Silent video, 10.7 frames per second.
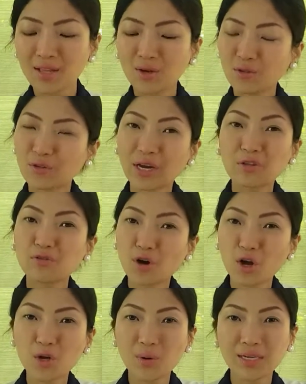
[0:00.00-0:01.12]
Don't forget to
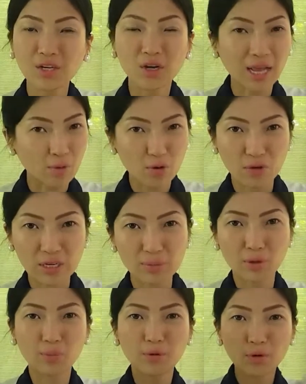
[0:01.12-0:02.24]
follow us on our
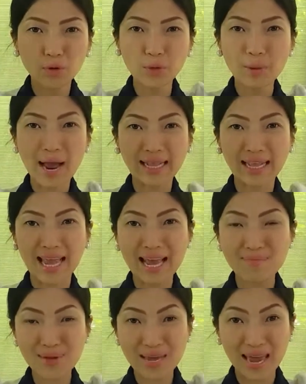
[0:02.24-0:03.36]
Facebook group at
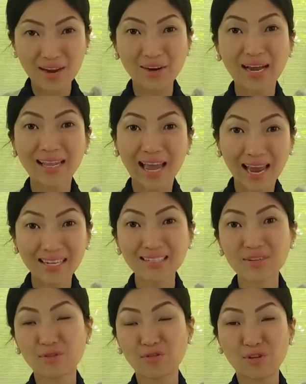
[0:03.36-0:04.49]
APA, or Alliance
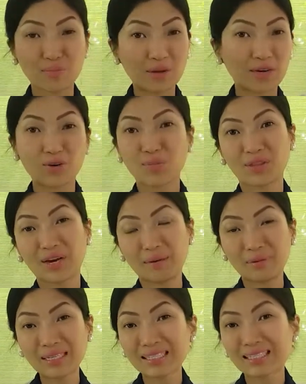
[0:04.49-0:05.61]
of the Philippine
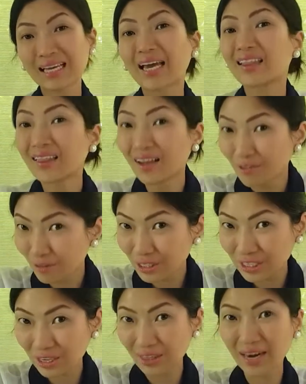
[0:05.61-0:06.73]
Aromatherapists. I love to
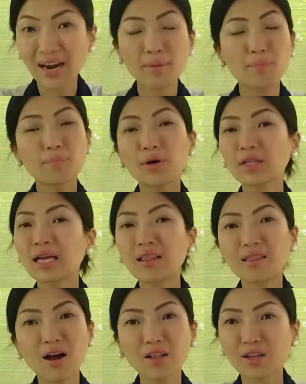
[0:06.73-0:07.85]
see you there. I put a
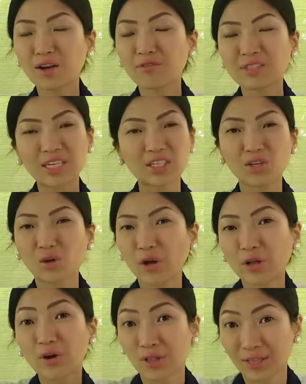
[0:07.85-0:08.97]
lot of essential
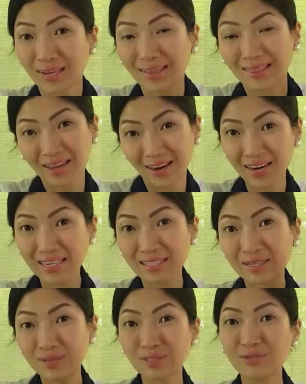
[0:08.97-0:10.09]
oil content there
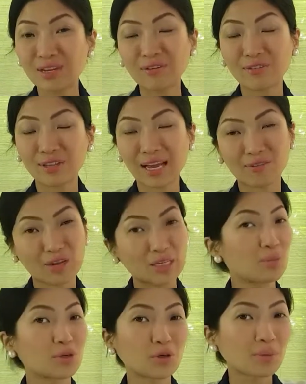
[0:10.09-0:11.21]
exclusively for that
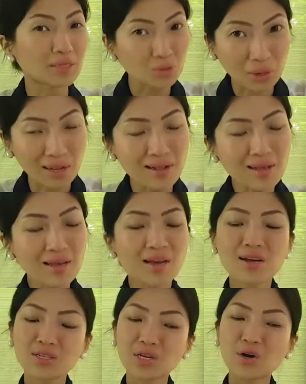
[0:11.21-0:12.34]
Facebook group as well.
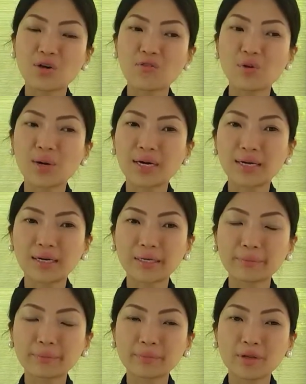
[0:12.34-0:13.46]
So if you
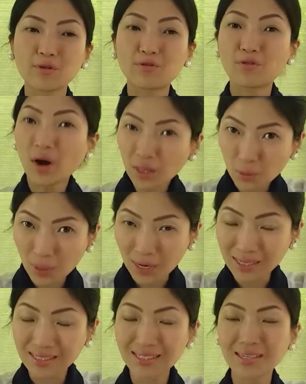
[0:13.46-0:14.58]
wanna follow
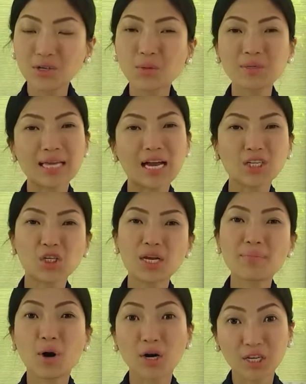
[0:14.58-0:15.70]
us, the group is actually
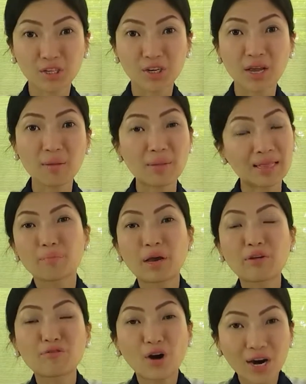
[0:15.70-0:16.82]
monitored and
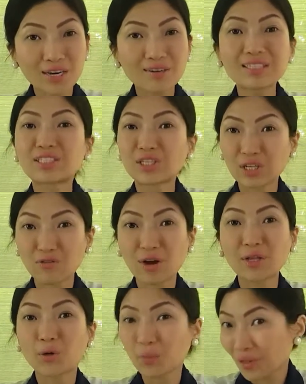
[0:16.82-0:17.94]
by various
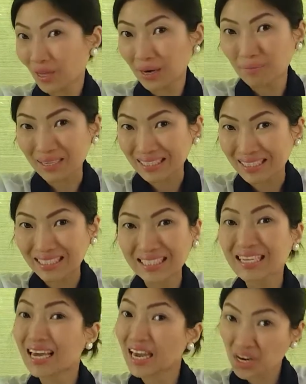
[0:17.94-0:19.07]
certified
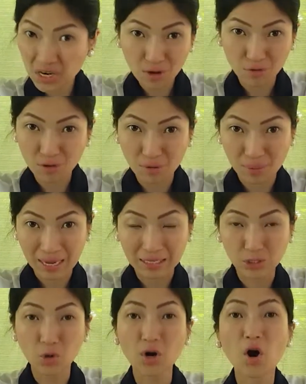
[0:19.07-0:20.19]
aromatherapists here in the
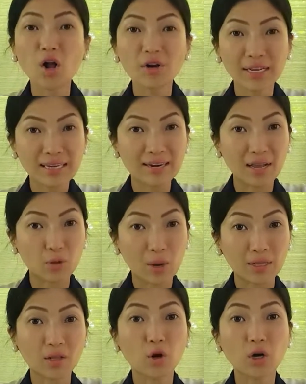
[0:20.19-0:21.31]
Philippines who are already
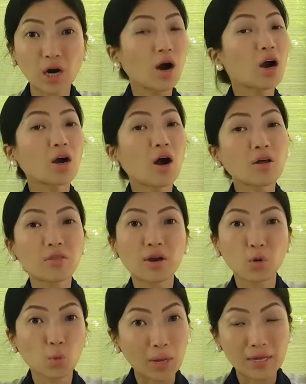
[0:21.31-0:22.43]
graduated or are on
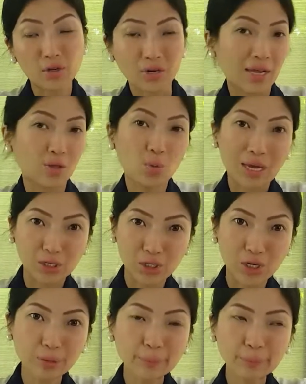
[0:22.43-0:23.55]
their way to graduation.